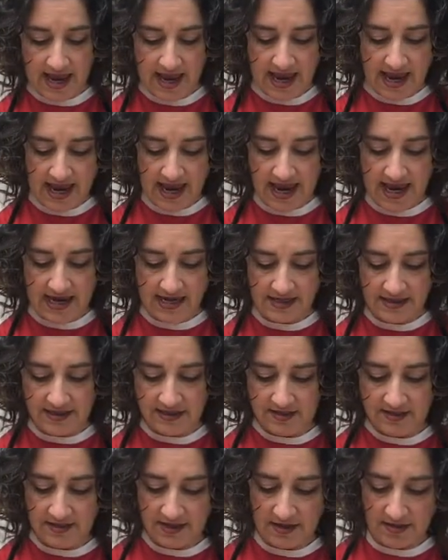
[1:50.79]
And
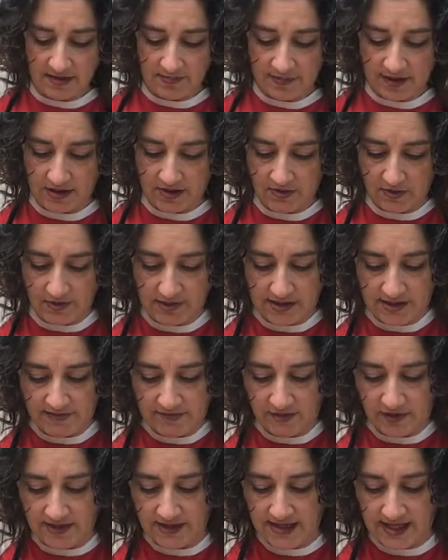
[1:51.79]
here, I'm going to go to a
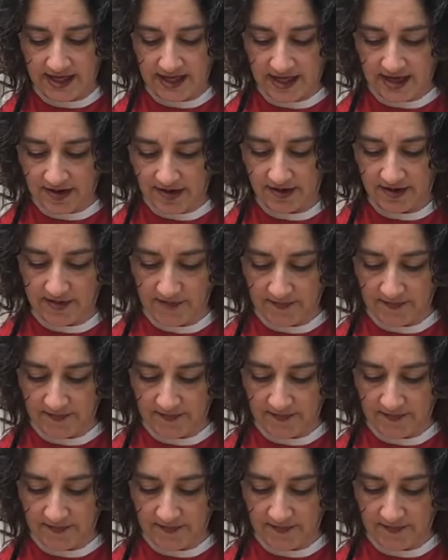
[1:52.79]
different side here